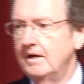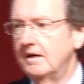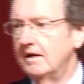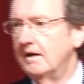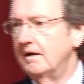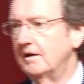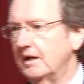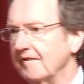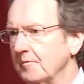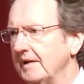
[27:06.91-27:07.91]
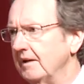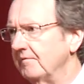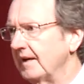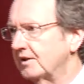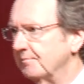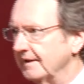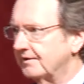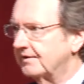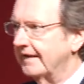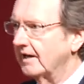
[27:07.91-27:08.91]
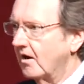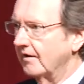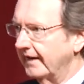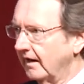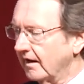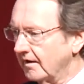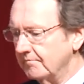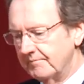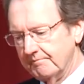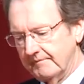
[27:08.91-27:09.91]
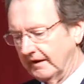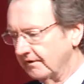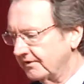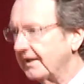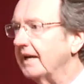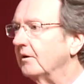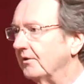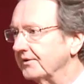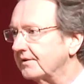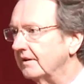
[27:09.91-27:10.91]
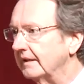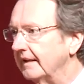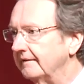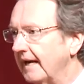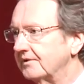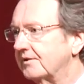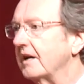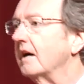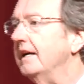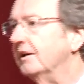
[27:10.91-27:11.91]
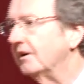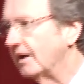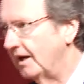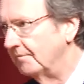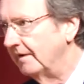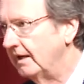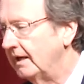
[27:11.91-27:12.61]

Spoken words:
government investments that are their sales, that's their income,